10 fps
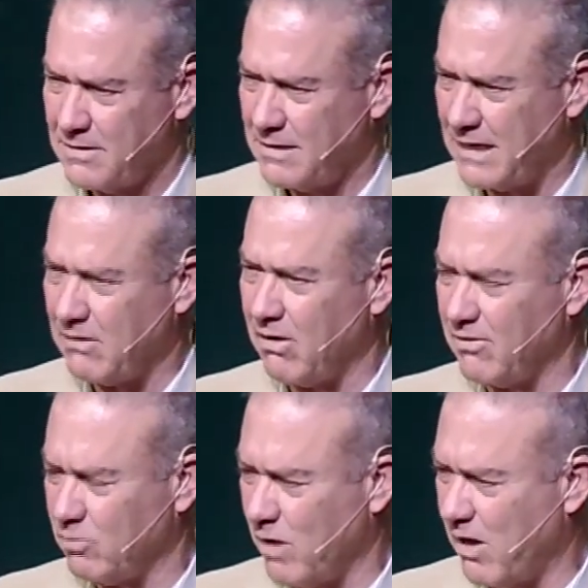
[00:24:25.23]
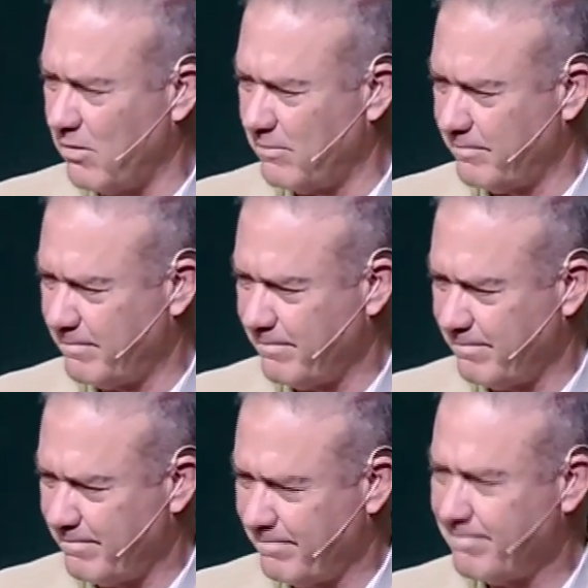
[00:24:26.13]
and all is well.
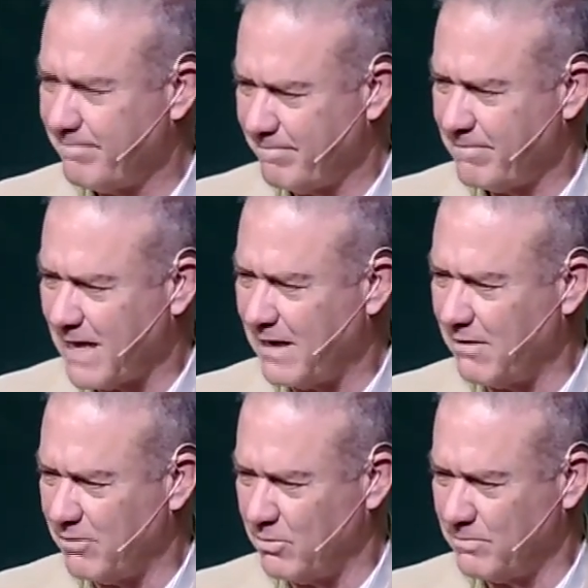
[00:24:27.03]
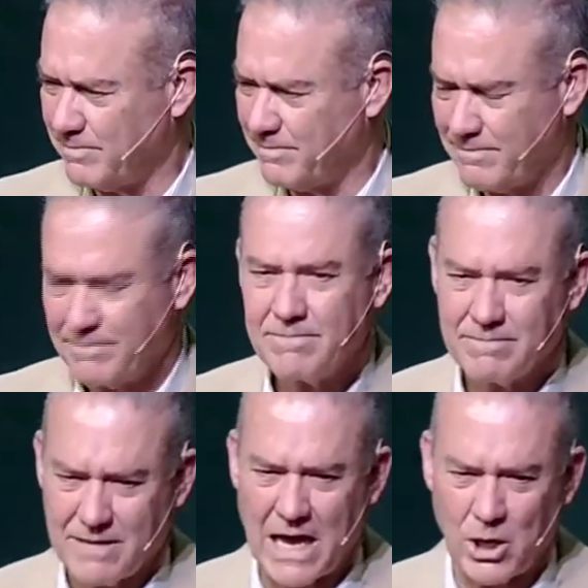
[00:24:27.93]
I love you.
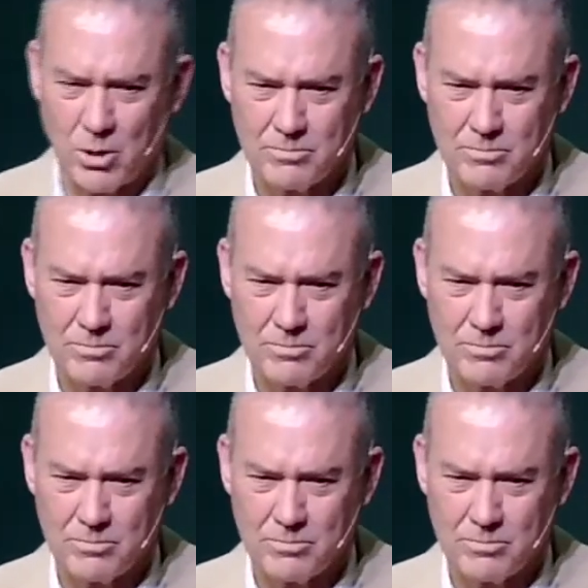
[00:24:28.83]
Thank you.